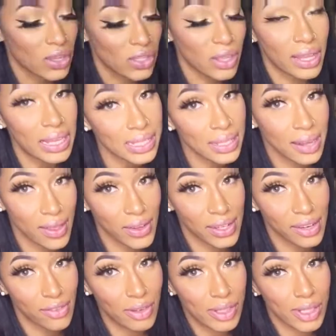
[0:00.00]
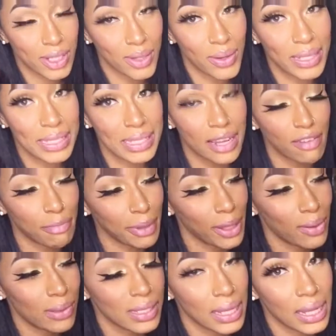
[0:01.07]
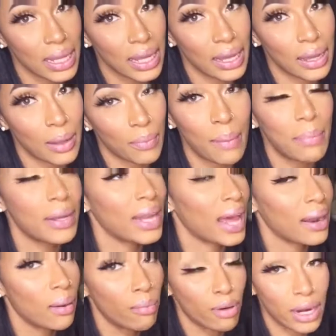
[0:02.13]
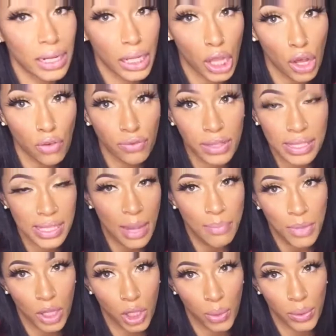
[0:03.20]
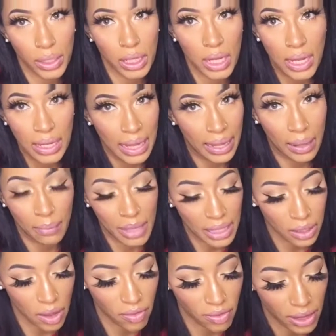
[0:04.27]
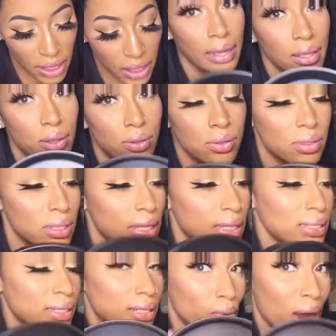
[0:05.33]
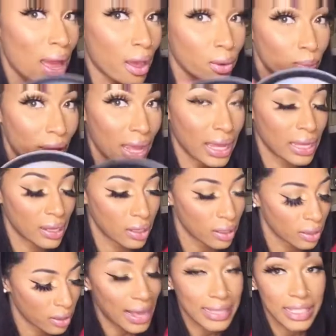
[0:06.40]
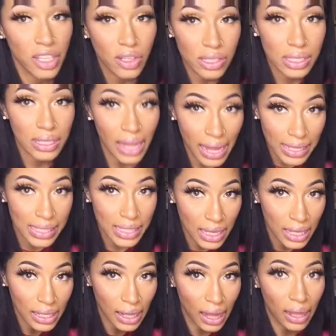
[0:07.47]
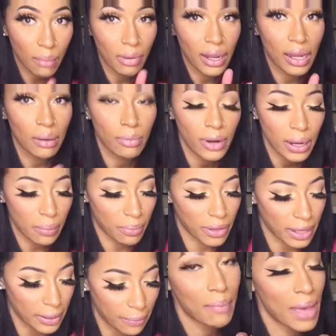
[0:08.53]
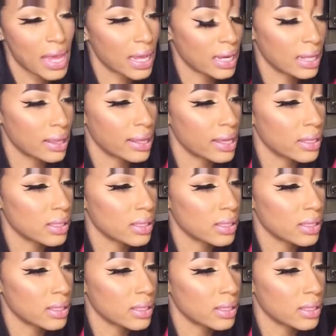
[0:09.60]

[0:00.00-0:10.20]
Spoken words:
So that's another difference too. Instead of me using a banana bread loaf, the same thing you would cook like a meatloaf in, I use this round pan. I still slice it like a banana bread, but make it in this.